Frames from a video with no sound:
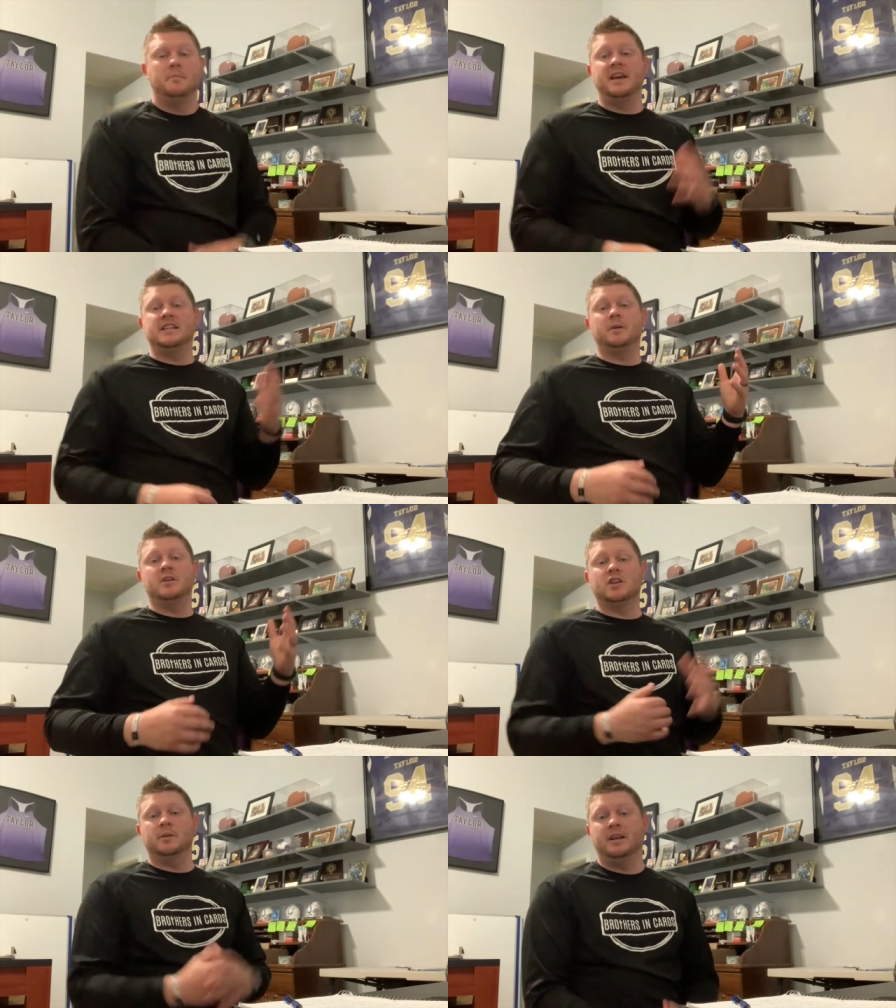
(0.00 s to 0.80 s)
Baseball
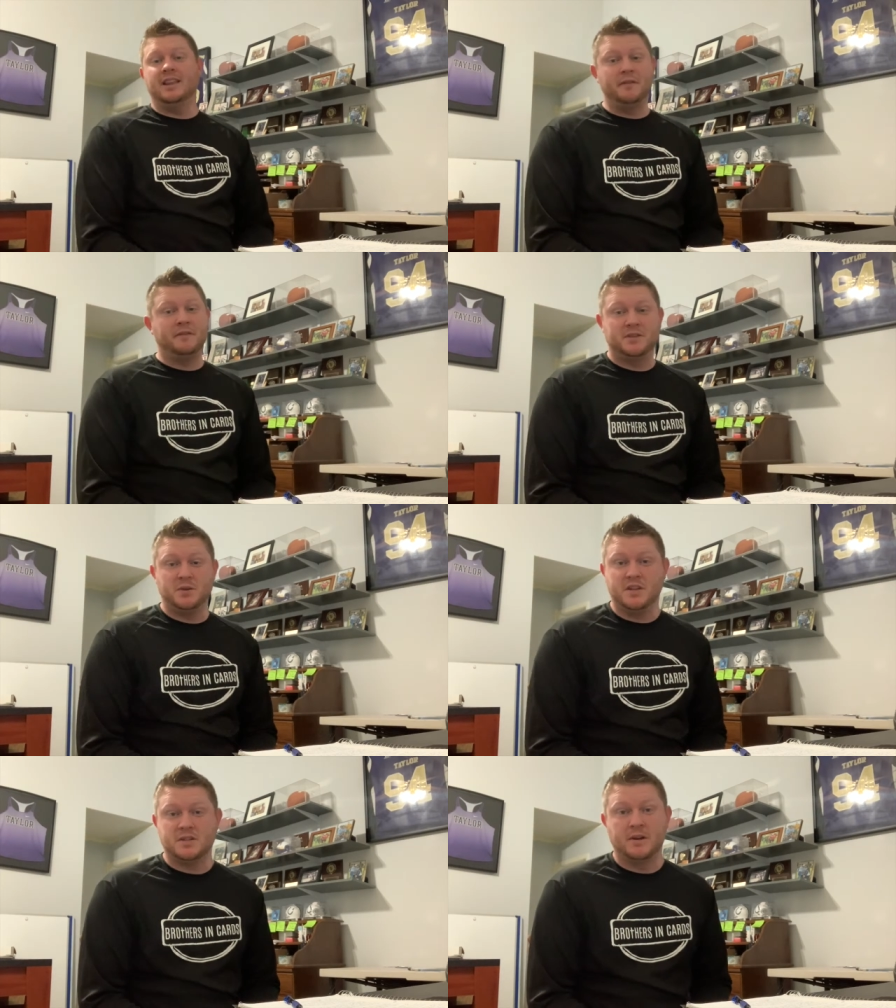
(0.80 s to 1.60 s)
is going to be a lot of fun too
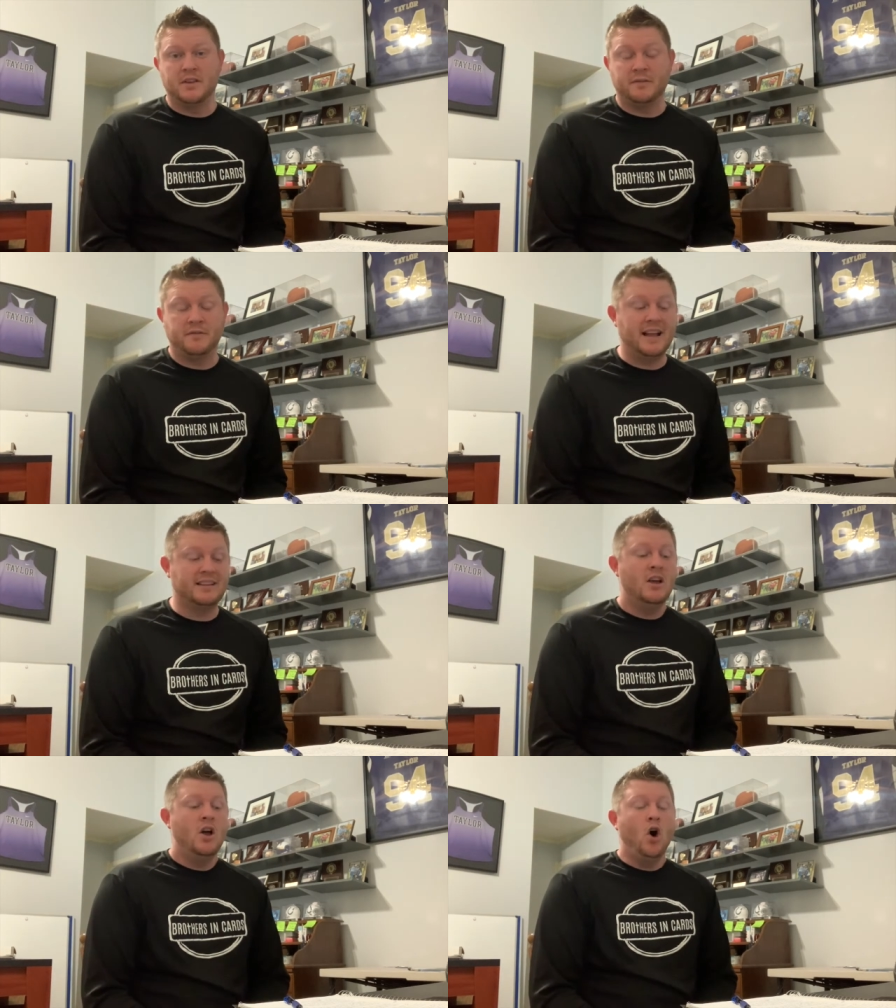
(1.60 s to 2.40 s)
this month. In
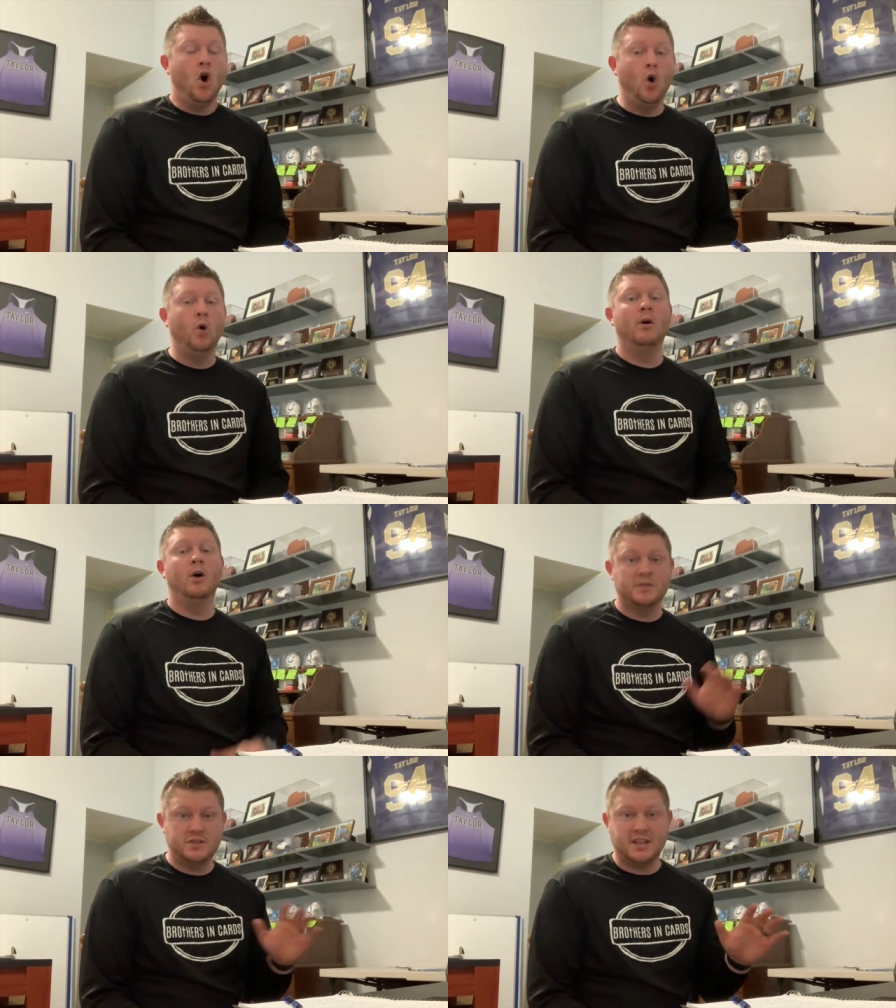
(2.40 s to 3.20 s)
fact,
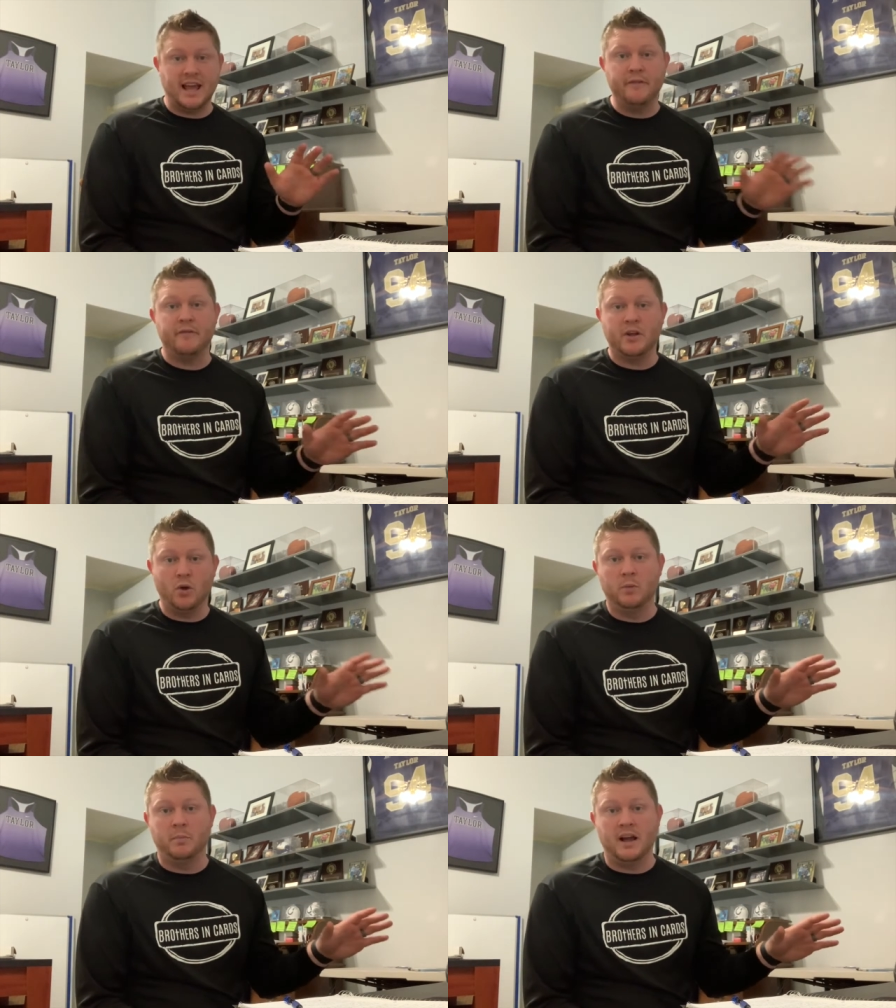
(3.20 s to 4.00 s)
almost every
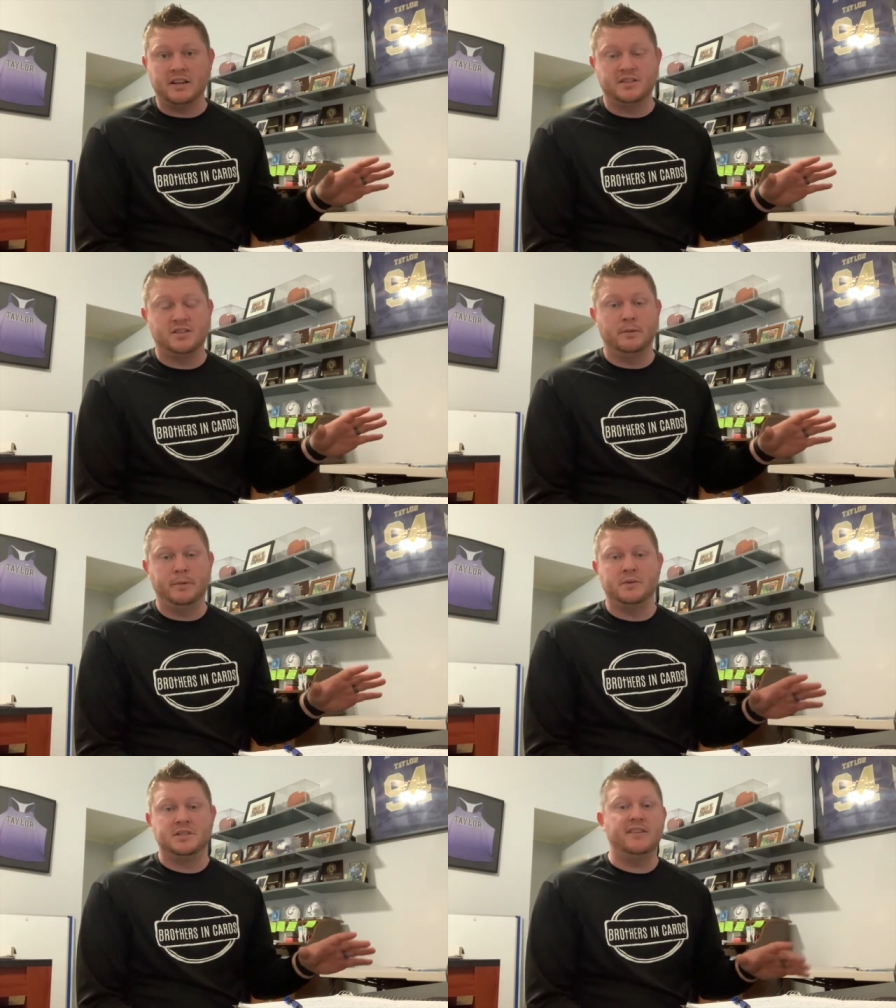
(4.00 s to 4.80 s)
gold box is going to
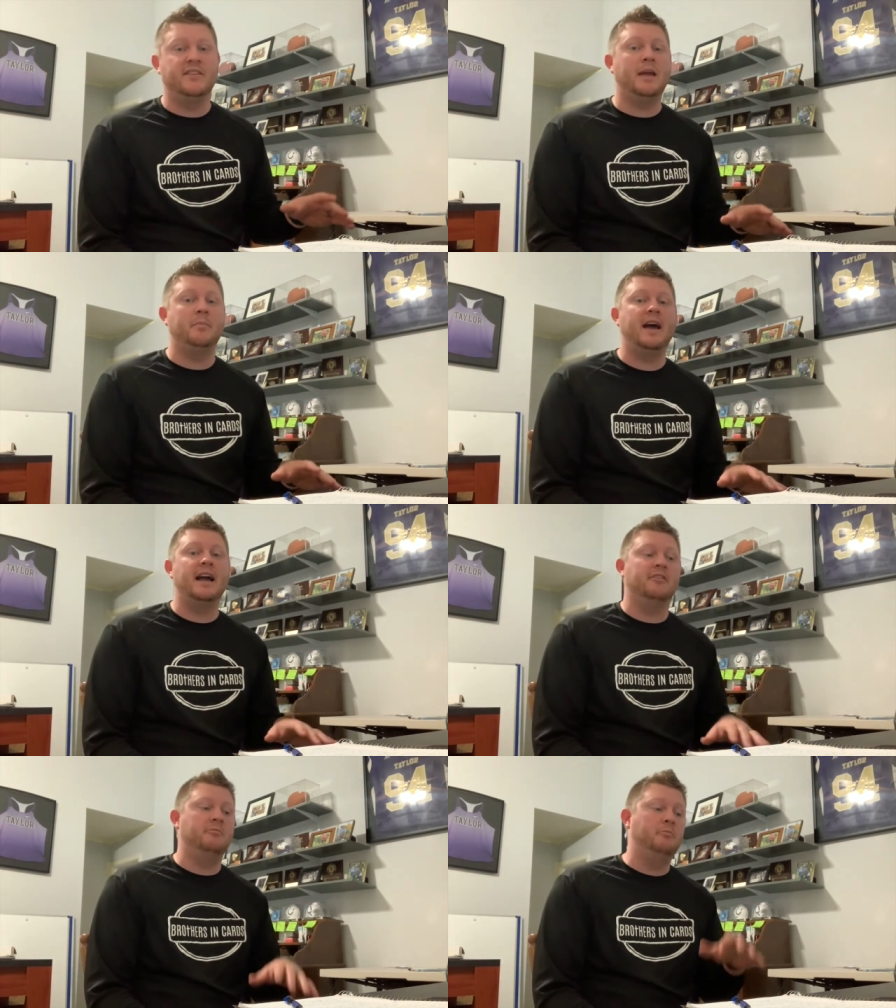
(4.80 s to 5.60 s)
be receiving a pack of